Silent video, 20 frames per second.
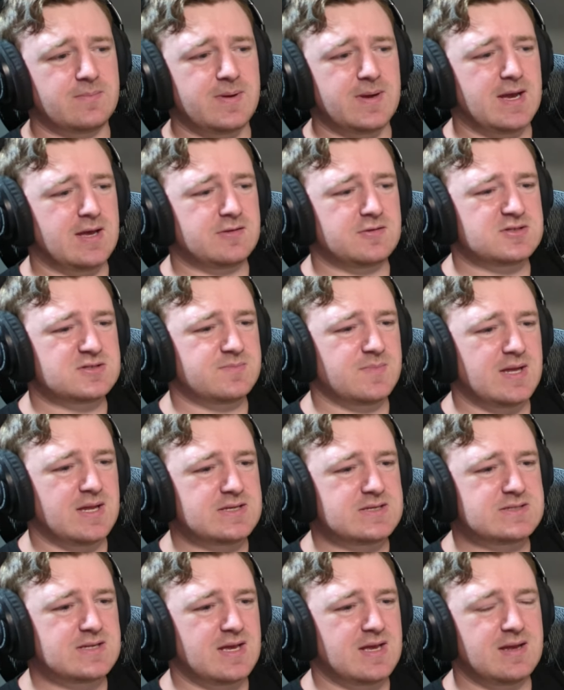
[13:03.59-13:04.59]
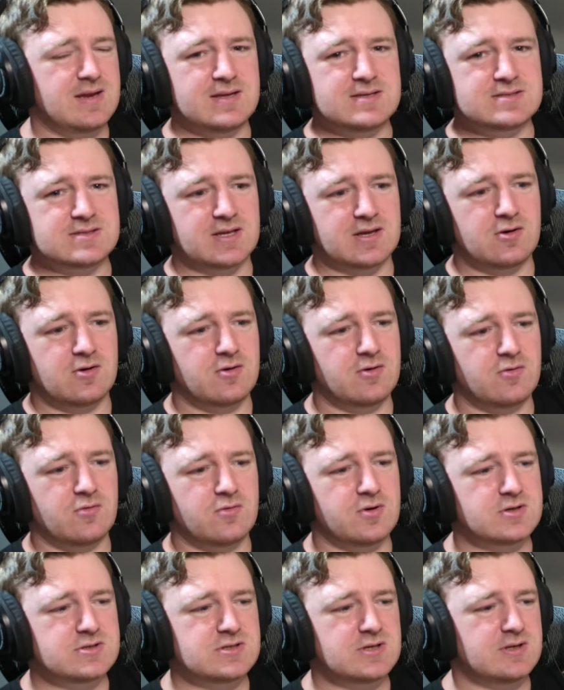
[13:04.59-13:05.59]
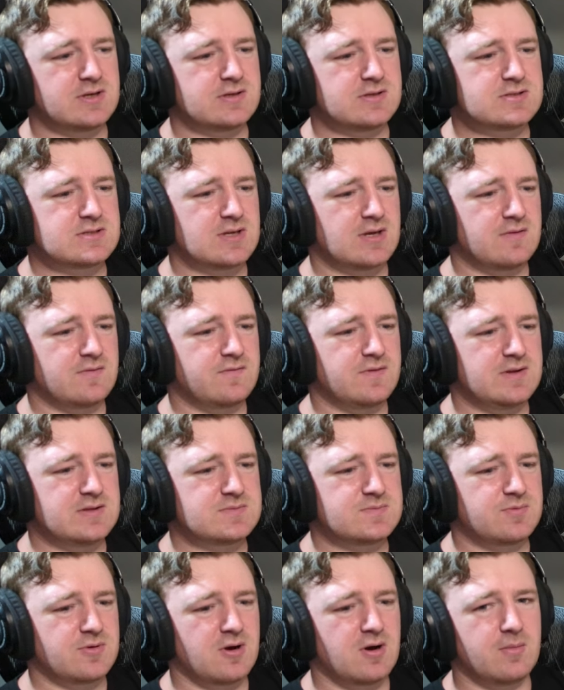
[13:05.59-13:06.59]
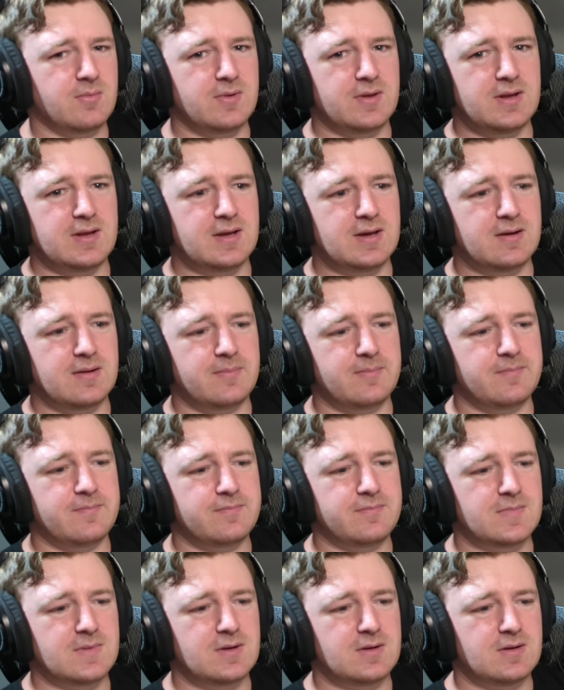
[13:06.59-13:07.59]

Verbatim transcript: Panthers mainstay and he's like on Origin and stuff, he's probably um